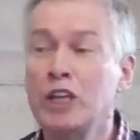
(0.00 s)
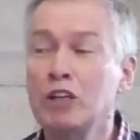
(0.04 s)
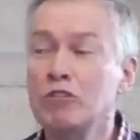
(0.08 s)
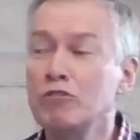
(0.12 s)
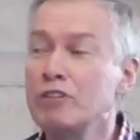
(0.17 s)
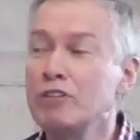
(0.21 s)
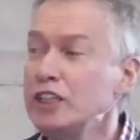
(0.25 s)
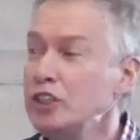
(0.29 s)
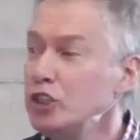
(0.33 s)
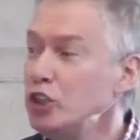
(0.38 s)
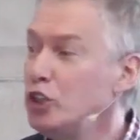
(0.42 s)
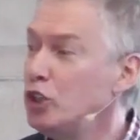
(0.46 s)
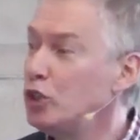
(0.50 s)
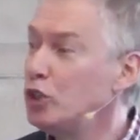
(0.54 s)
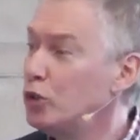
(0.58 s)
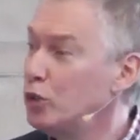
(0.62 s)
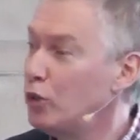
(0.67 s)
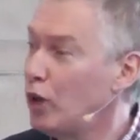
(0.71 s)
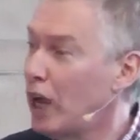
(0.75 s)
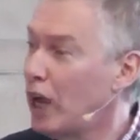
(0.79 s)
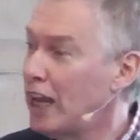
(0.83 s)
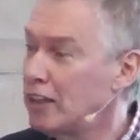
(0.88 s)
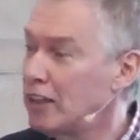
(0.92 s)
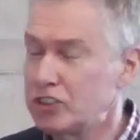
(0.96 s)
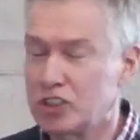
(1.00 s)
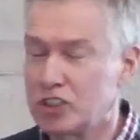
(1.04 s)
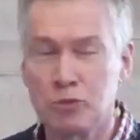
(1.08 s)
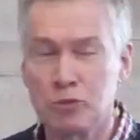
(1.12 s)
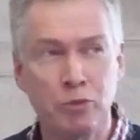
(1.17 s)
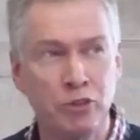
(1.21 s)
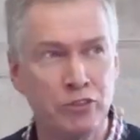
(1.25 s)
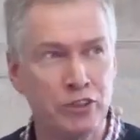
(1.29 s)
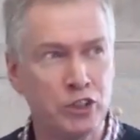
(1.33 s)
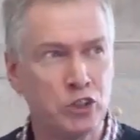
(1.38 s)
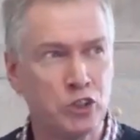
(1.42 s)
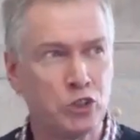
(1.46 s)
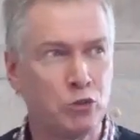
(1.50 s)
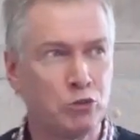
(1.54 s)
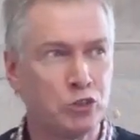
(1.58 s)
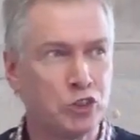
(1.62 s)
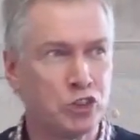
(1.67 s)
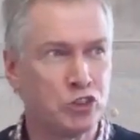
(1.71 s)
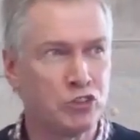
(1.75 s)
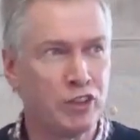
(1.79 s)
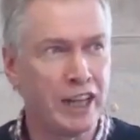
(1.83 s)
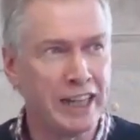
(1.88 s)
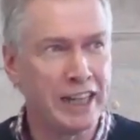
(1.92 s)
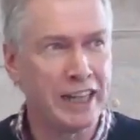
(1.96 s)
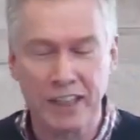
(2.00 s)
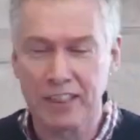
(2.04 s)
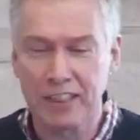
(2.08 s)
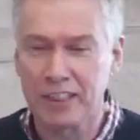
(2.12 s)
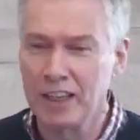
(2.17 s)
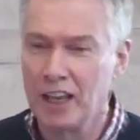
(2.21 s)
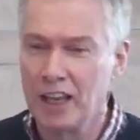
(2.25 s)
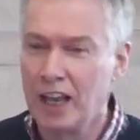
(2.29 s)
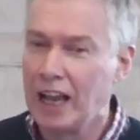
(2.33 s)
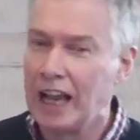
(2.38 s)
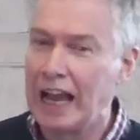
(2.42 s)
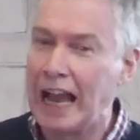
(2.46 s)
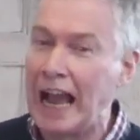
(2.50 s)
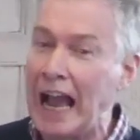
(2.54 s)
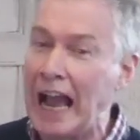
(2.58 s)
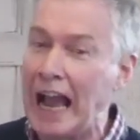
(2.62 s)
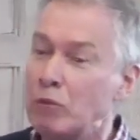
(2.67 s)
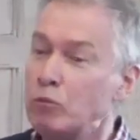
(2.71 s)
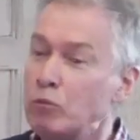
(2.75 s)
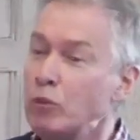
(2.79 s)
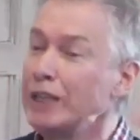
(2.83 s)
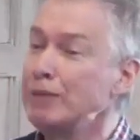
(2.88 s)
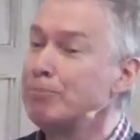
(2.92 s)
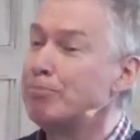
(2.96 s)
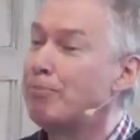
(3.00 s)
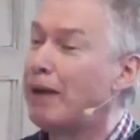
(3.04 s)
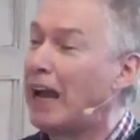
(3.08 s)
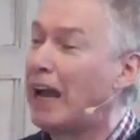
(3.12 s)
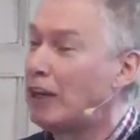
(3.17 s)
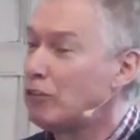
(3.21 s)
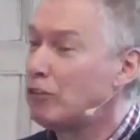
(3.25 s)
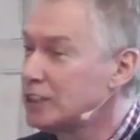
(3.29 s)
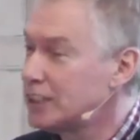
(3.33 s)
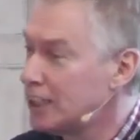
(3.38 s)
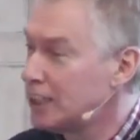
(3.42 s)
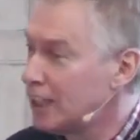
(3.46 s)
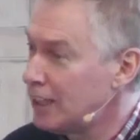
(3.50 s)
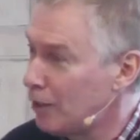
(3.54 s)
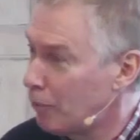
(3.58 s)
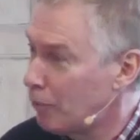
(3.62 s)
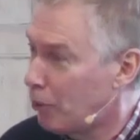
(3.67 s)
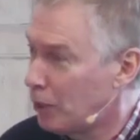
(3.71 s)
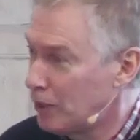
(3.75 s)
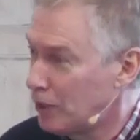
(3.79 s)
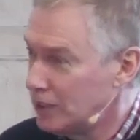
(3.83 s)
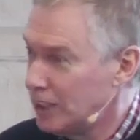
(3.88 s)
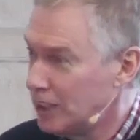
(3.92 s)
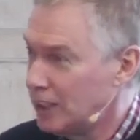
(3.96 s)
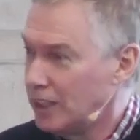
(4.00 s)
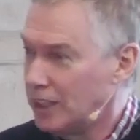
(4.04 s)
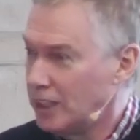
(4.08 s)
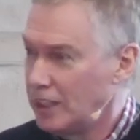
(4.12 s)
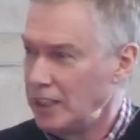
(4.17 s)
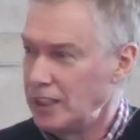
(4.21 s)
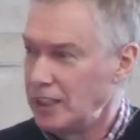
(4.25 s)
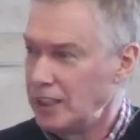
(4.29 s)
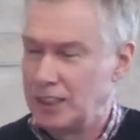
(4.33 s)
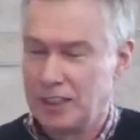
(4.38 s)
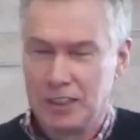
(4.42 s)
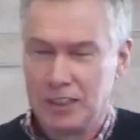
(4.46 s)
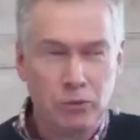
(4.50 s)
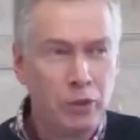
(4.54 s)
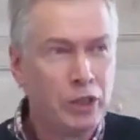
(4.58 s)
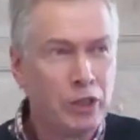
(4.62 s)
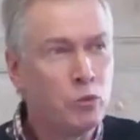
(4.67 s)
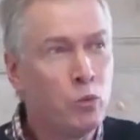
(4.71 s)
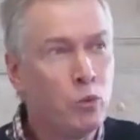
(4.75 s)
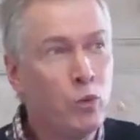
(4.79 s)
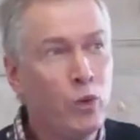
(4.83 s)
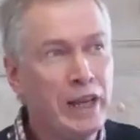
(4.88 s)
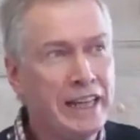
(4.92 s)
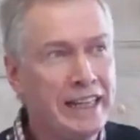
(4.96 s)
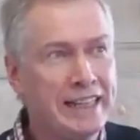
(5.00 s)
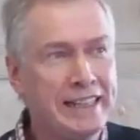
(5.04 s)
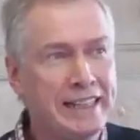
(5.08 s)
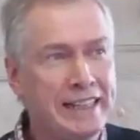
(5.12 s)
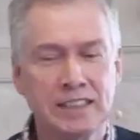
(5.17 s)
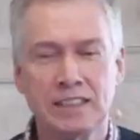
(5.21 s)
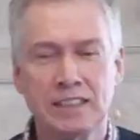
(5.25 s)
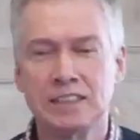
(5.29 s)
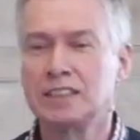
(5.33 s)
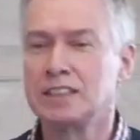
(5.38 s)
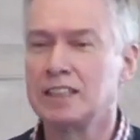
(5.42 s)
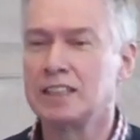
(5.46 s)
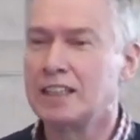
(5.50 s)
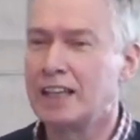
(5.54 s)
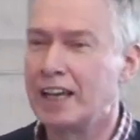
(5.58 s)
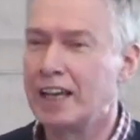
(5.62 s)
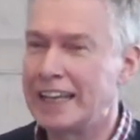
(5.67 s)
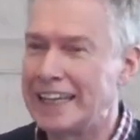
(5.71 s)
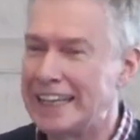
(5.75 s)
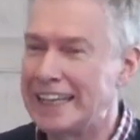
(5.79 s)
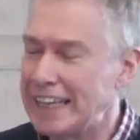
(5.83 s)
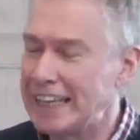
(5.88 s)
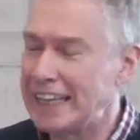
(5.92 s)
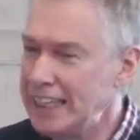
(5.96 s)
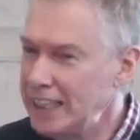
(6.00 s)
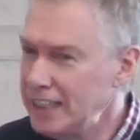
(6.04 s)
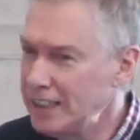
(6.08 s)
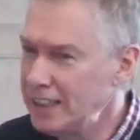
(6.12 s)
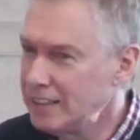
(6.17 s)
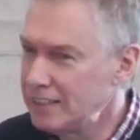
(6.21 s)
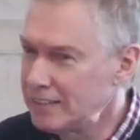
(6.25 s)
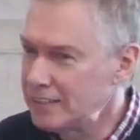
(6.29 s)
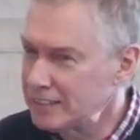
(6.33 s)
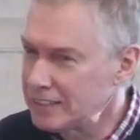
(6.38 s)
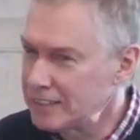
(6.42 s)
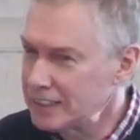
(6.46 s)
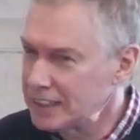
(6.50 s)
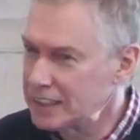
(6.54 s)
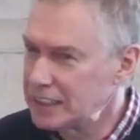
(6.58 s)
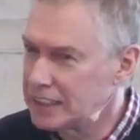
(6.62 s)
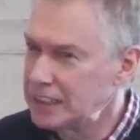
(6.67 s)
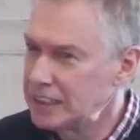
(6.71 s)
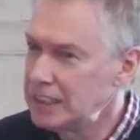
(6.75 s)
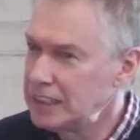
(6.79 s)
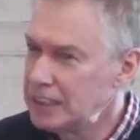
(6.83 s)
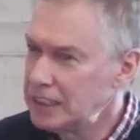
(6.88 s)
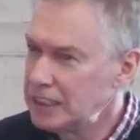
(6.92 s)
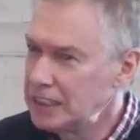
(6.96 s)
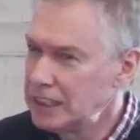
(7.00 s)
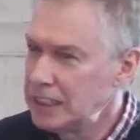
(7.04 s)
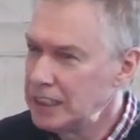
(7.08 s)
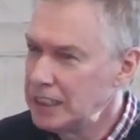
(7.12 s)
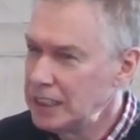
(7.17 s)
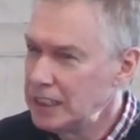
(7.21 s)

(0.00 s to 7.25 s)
We renew our spiritual strength and we mount up with wings like eagles.